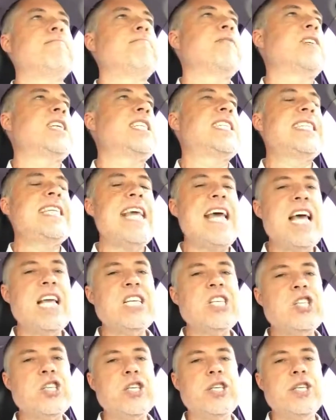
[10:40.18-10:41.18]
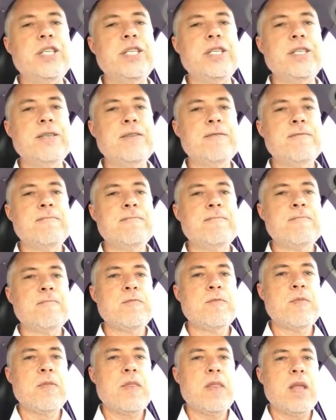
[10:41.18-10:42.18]
attention,
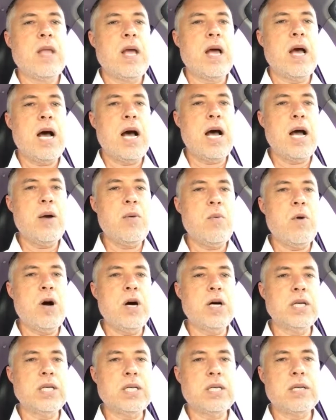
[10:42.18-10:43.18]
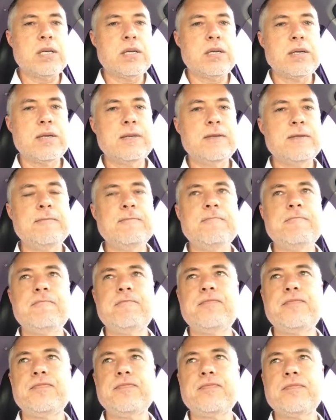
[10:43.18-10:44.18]
I want
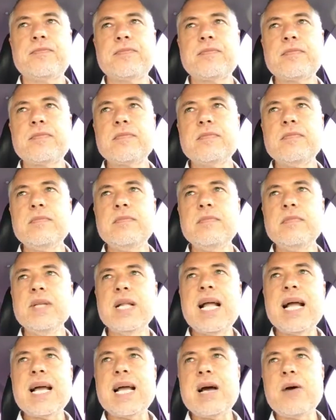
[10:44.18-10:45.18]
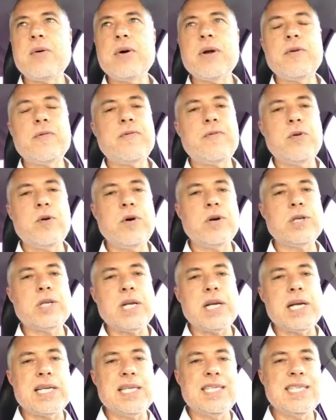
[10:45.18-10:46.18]
to forge
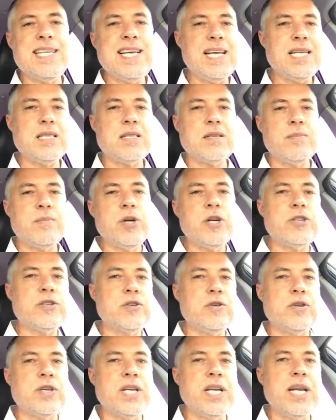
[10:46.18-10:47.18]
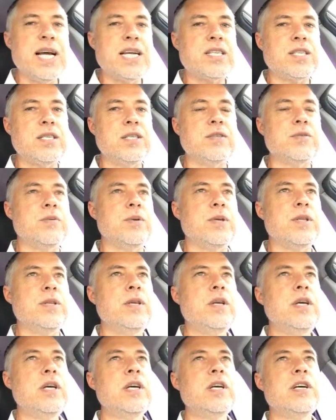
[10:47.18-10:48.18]
like intense emotional connections with
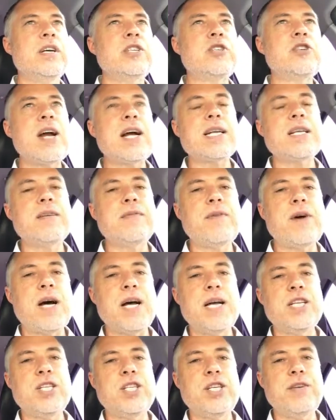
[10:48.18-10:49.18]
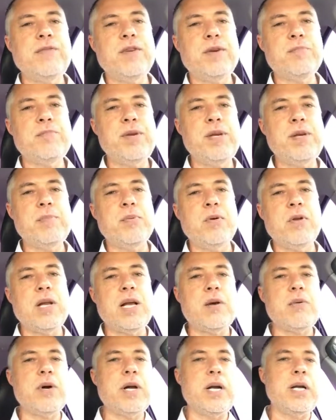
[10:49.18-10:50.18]
attractive, high achieving people.
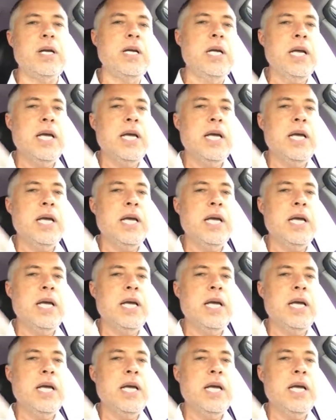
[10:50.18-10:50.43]
I want to